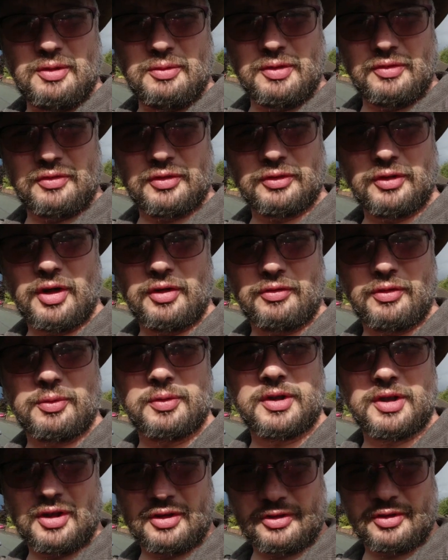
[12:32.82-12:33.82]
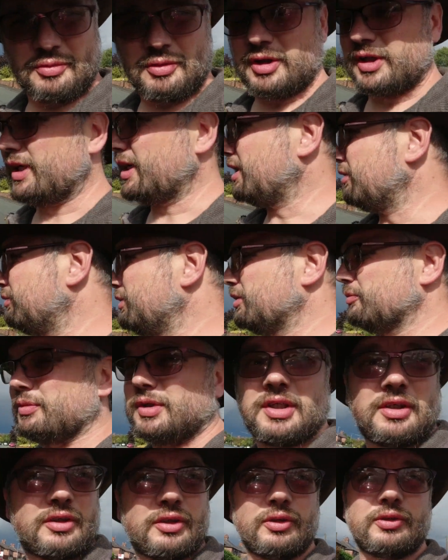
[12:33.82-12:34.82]
with the Rover when I got to my
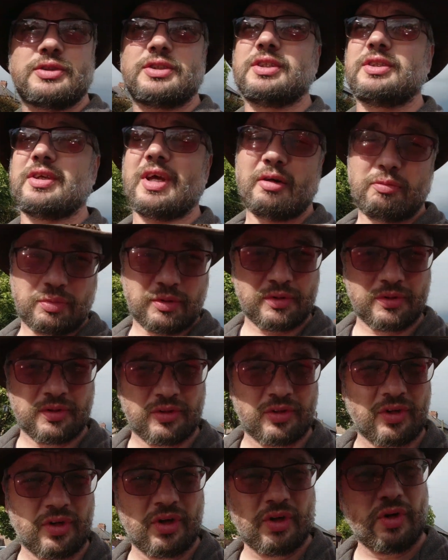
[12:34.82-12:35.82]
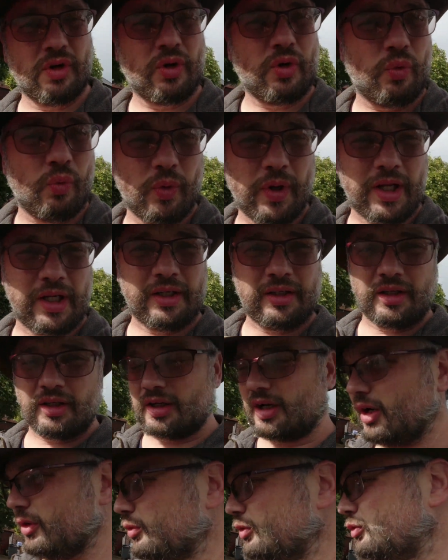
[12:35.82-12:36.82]
Airbnb. Of course, this happened when
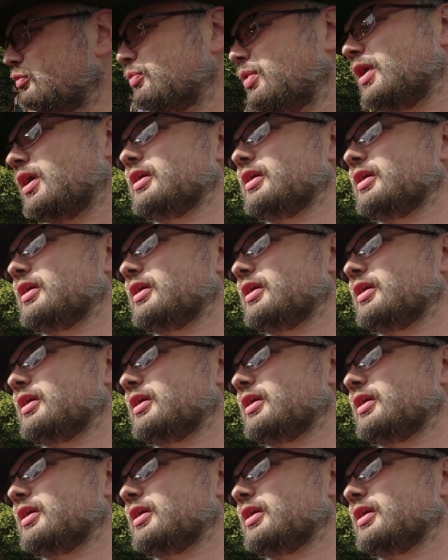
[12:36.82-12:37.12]
I was